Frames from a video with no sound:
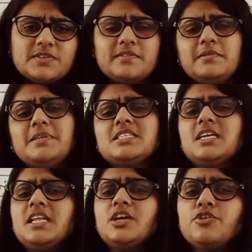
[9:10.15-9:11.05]
we will be
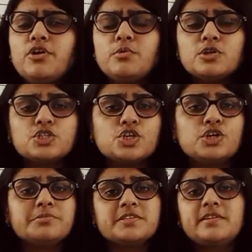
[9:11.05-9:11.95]
studying
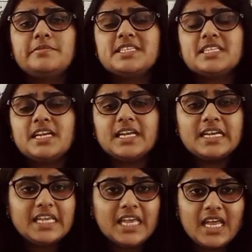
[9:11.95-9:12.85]
chromosomes, we will be
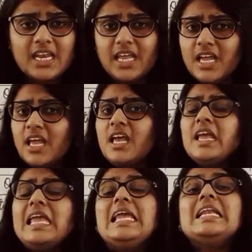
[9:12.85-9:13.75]
studying
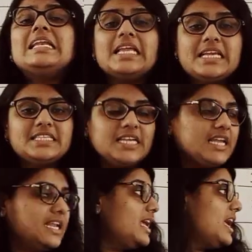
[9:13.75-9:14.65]
DNA in
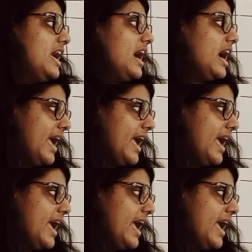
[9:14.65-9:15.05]
detail.